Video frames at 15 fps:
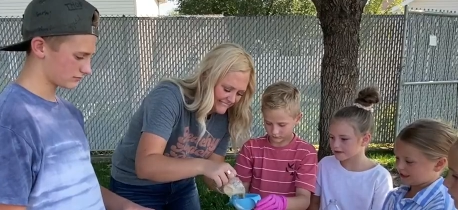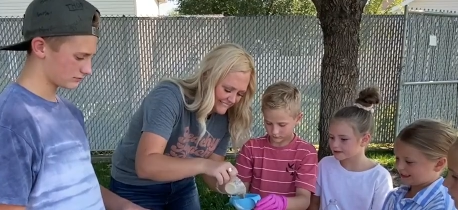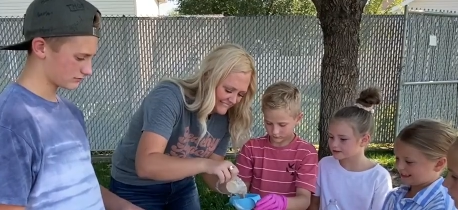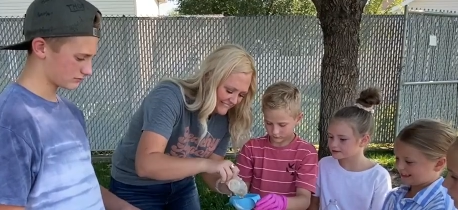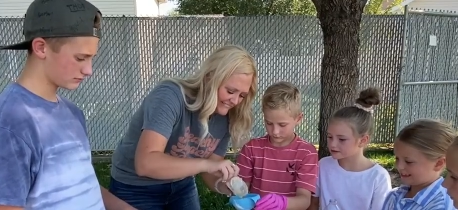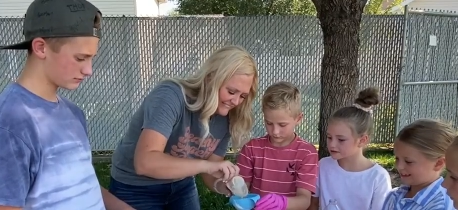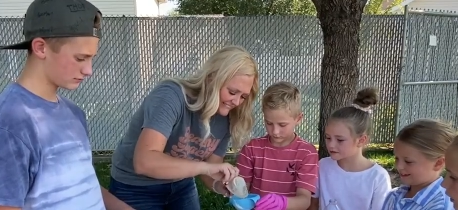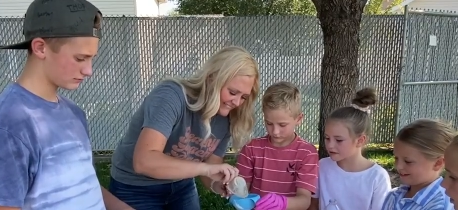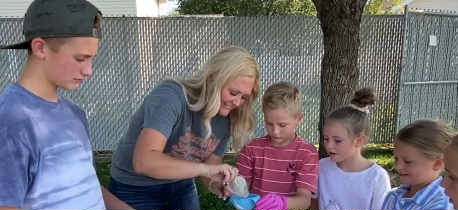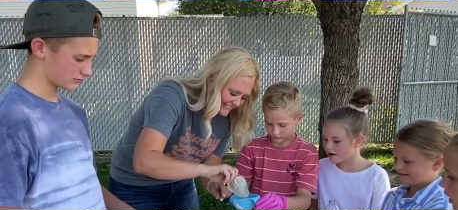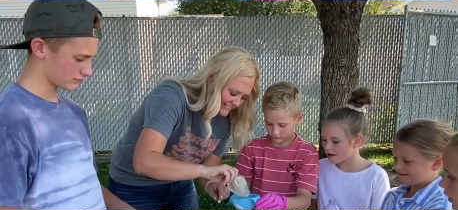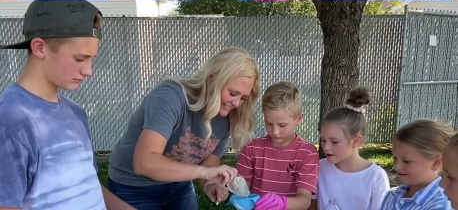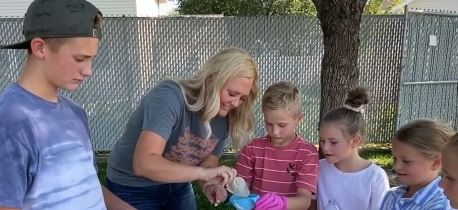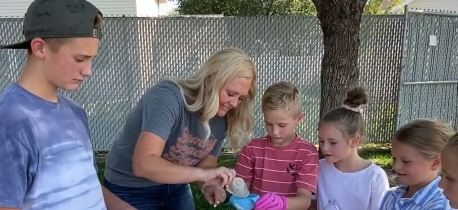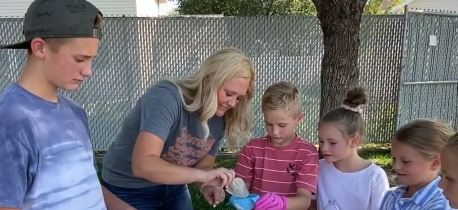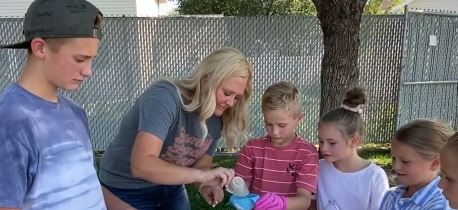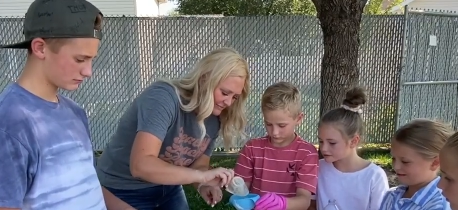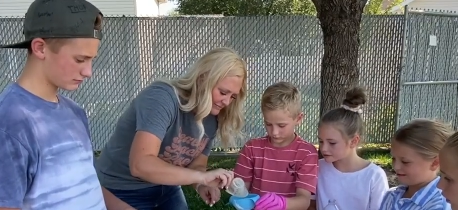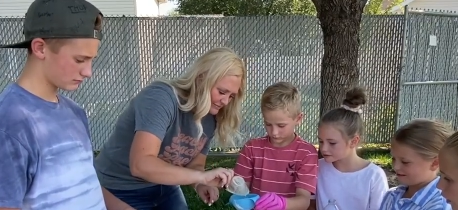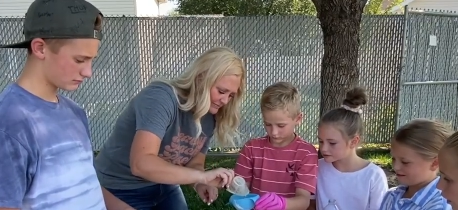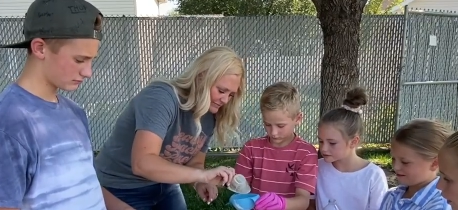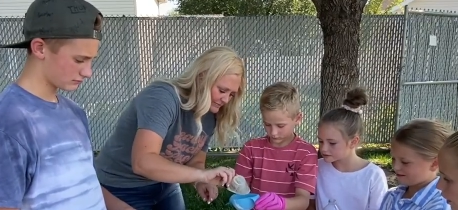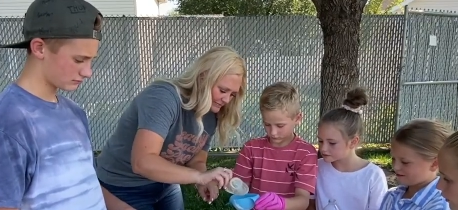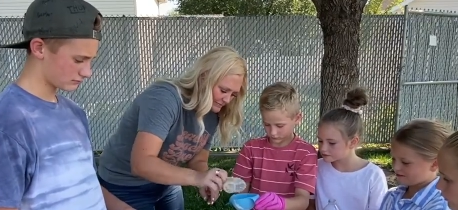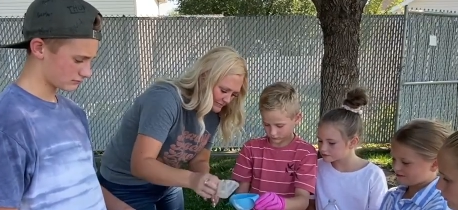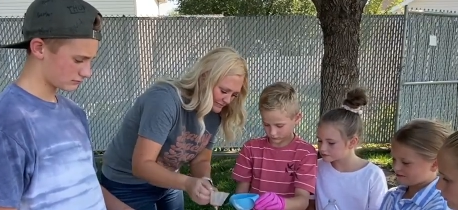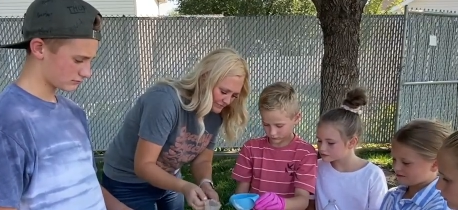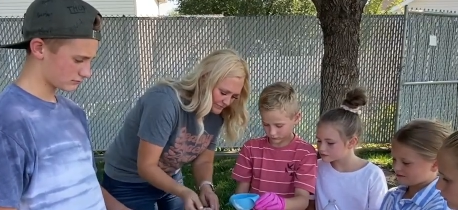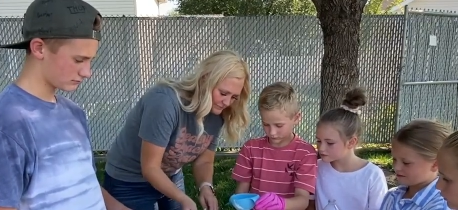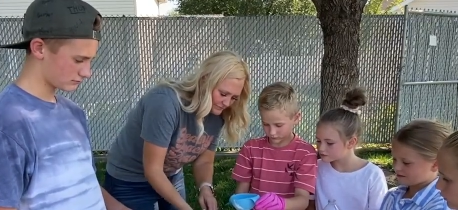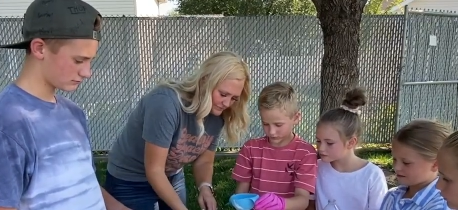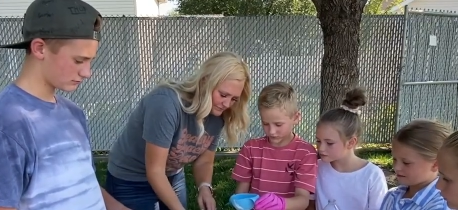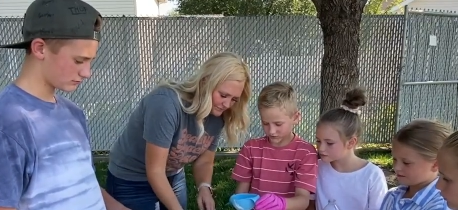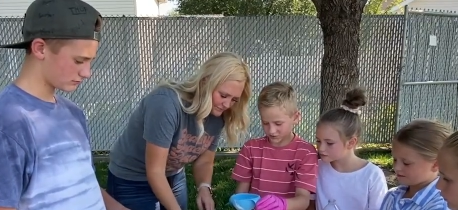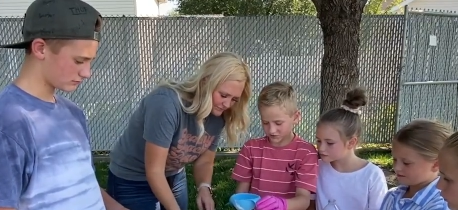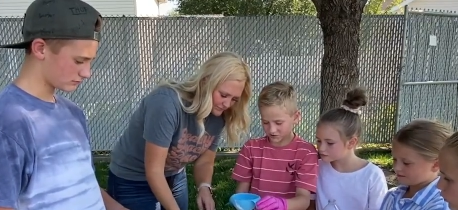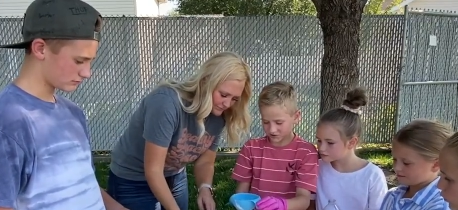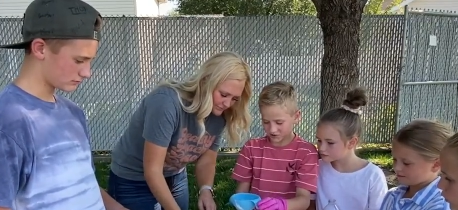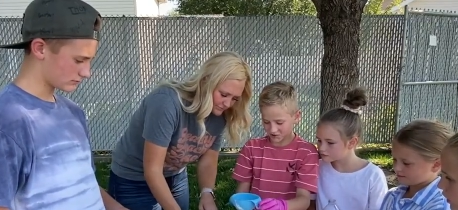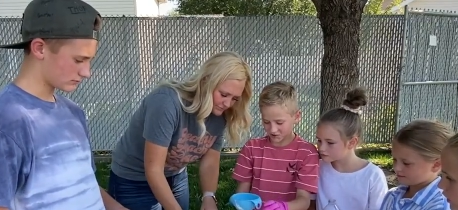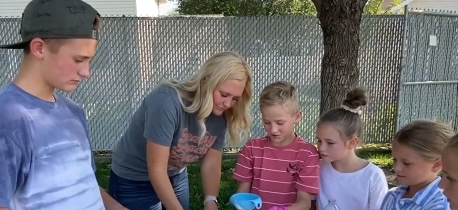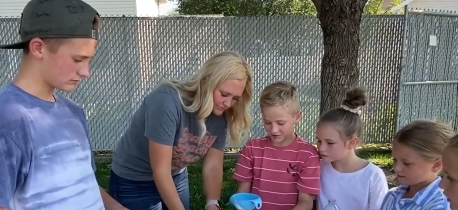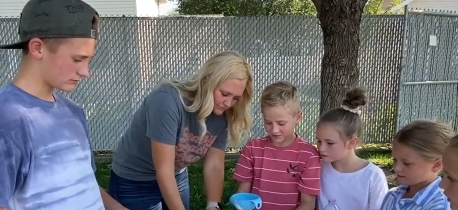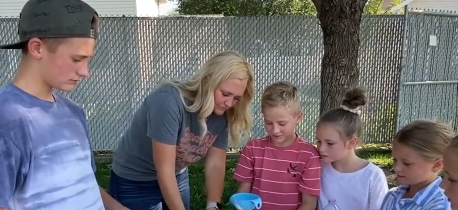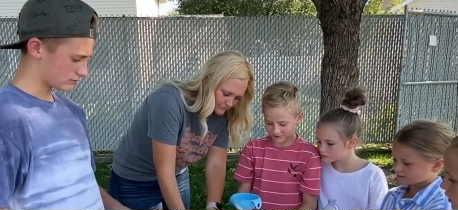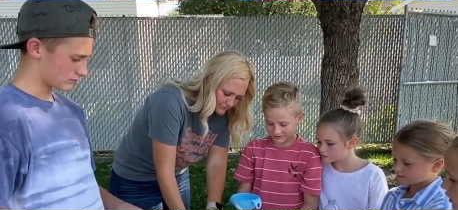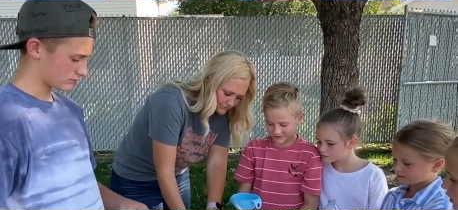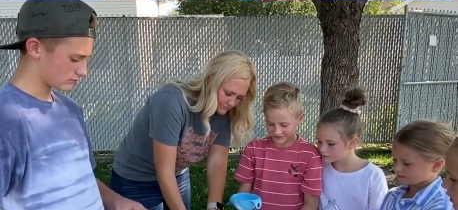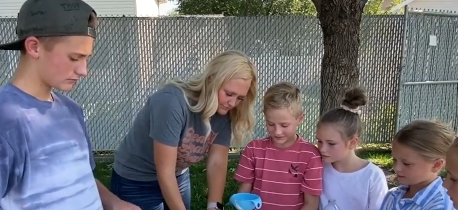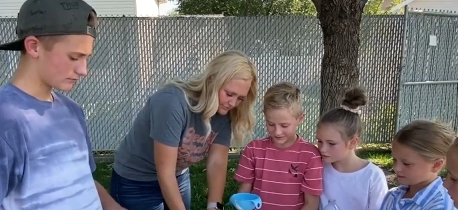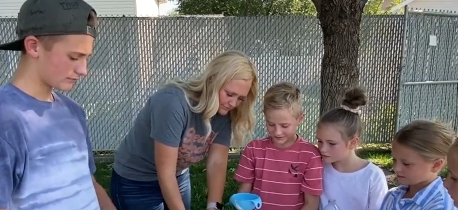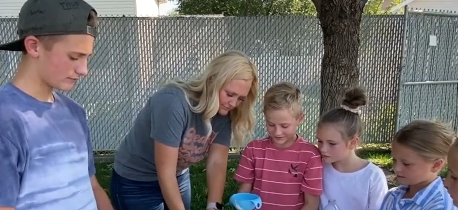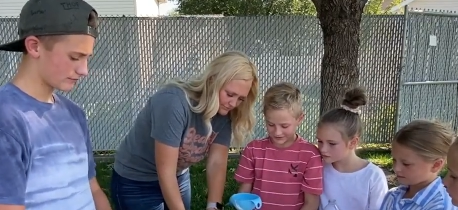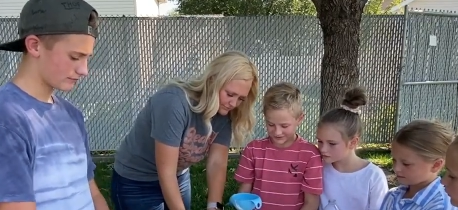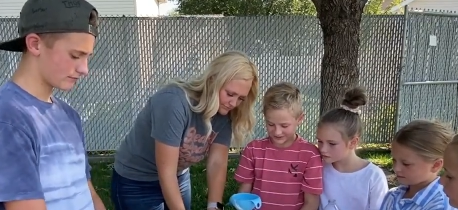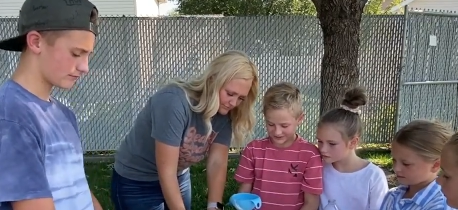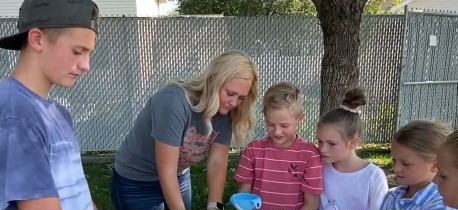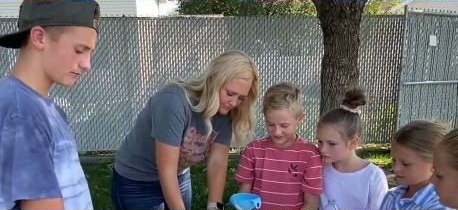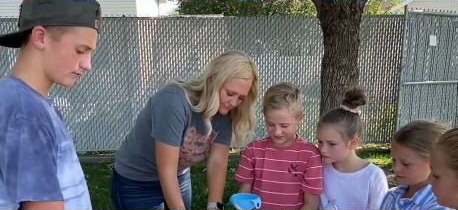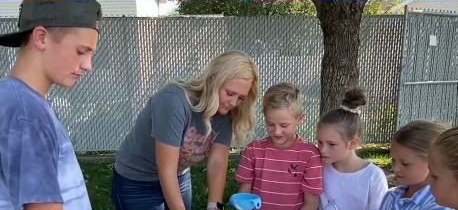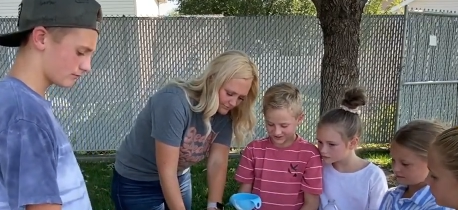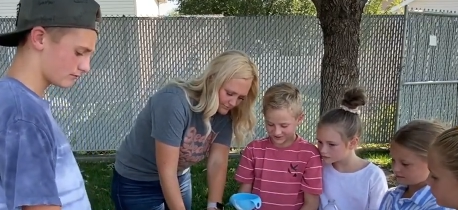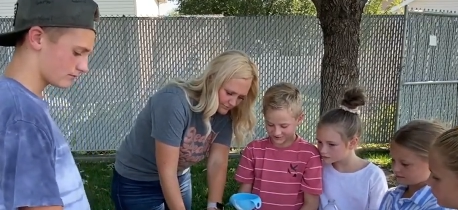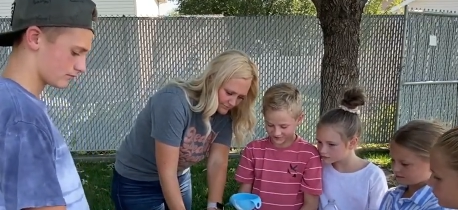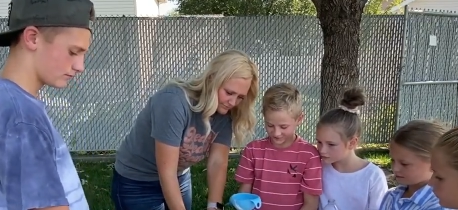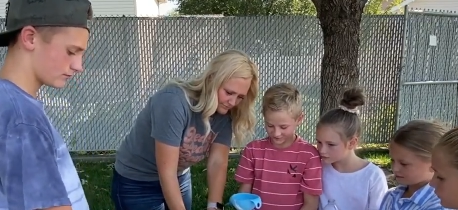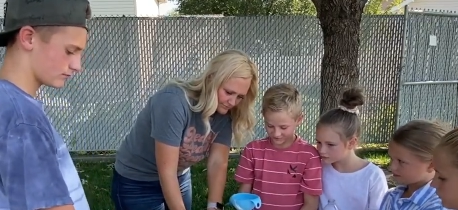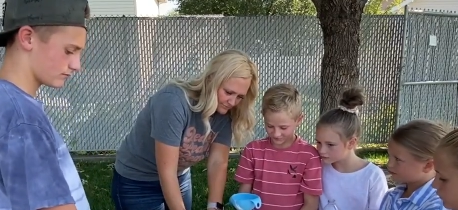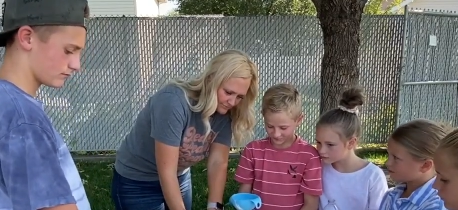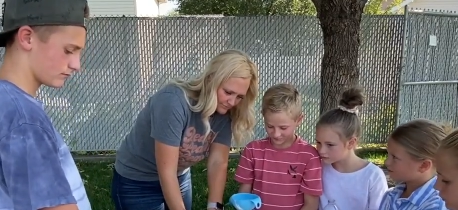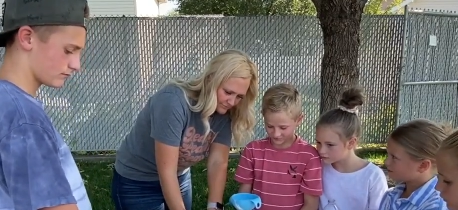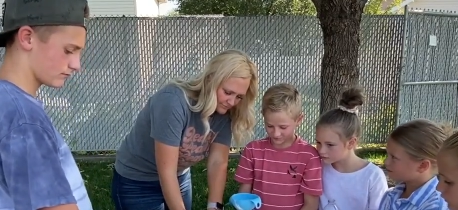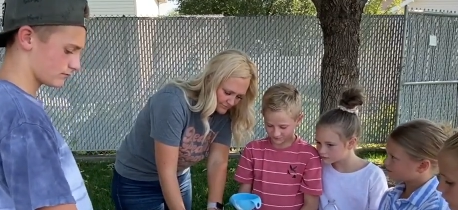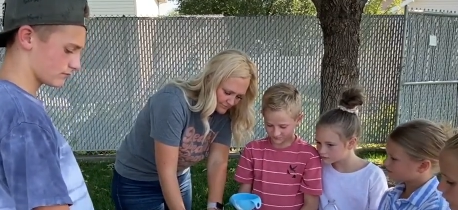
(silence)